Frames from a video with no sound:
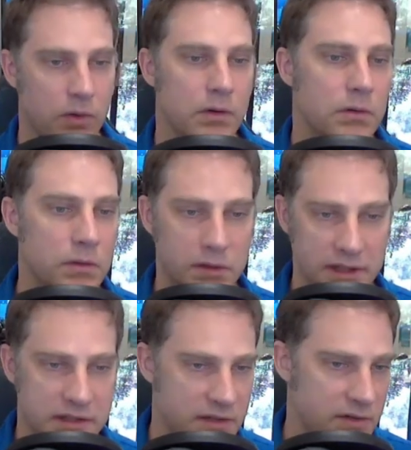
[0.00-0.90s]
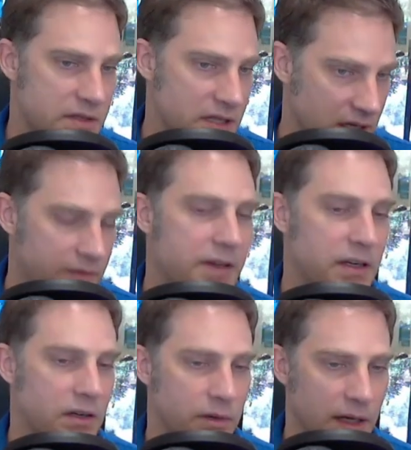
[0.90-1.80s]
or at least to a
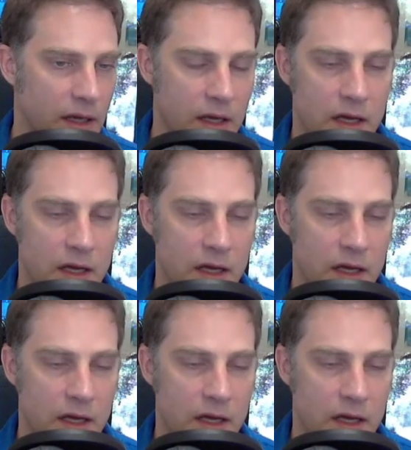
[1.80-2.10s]
significant degree.